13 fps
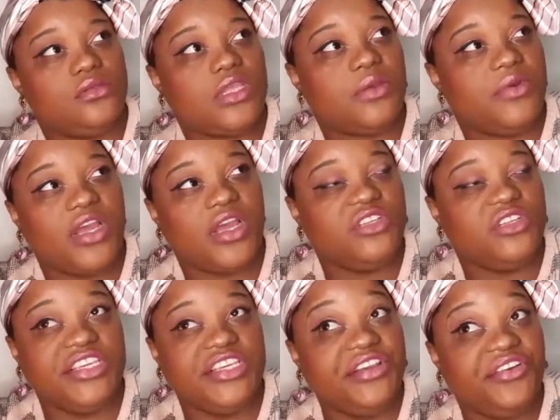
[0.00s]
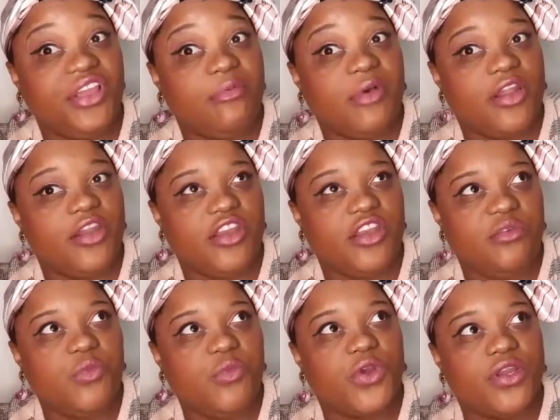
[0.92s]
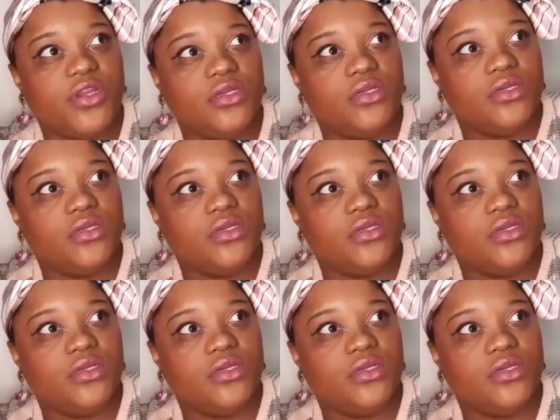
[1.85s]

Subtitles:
that we're not really hearing about it anymore,